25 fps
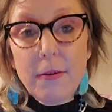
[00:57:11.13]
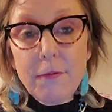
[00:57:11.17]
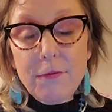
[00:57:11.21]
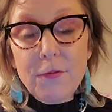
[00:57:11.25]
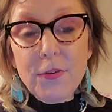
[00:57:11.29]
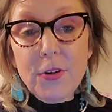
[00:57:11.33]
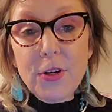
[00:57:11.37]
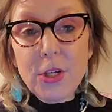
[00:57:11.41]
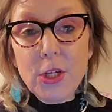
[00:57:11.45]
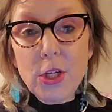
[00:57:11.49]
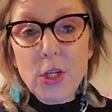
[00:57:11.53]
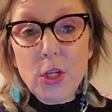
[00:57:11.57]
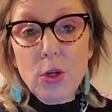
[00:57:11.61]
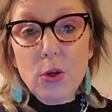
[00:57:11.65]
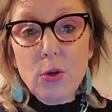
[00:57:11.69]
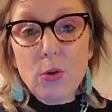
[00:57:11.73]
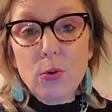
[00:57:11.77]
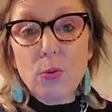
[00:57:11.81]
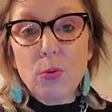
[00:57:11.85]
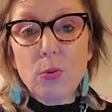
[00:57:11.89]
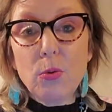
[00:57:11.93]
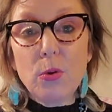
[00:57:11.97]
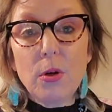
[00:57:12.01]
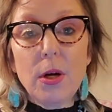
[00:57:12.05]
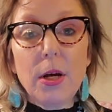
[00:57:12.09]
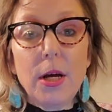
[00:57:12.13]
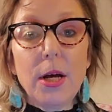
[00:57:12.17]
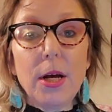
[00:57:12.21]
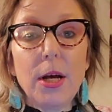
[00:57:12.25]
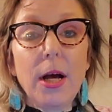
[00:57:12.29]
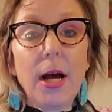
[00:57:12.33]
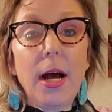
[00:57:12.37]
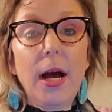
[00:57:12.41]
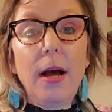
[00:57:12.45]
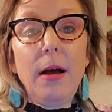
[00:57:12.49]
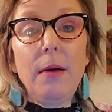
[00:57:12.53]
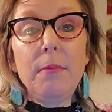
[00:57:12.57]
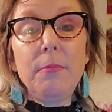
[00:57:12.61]
for you.
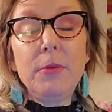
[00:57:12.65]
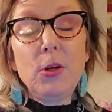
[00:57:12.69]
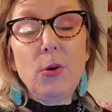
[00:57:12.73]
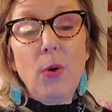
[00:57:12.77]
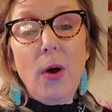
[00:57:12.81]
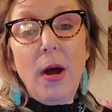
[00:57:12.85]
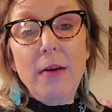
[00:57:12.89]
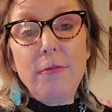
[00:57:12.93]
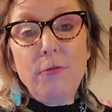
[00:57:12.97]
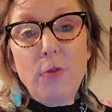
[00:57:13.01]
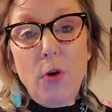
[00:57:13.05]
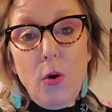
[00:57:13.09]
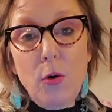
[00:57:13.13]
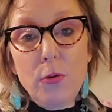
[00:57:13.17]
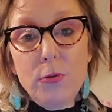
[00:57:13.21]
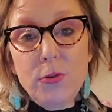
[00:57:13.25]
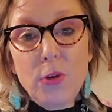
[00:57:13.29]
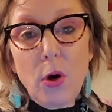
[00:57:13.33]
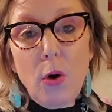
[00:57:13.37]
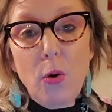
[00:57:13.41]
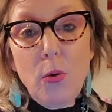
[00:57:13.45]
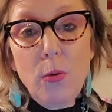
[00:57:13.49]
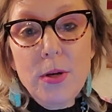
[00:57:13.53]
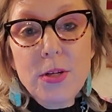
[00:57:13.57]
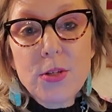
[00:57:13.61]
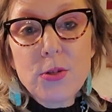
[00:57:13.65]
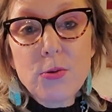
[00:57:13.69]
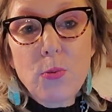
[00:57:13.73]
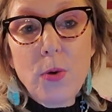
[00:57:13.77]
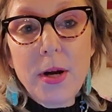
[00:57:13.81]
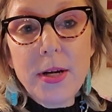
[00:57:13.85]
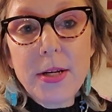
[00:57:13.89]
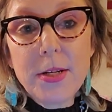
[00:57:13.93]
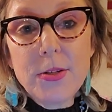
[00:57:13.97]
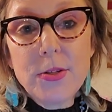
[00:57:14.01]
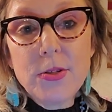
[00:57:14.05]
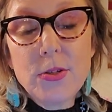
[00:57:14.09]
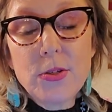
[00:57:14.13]
Um, you know, I've always
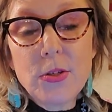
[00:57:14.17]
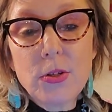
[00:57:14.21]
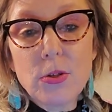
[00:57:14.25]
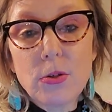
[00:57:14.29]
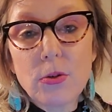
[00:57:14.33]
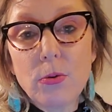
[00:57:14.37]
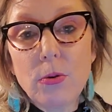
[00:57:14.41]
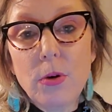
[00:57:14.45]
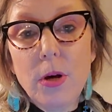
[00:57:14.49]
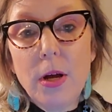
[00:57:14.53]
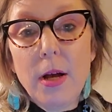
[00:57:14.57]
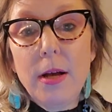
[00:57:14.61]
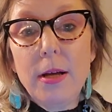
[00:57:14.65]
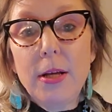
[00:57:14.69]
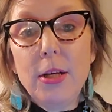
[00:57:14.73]
wanted to.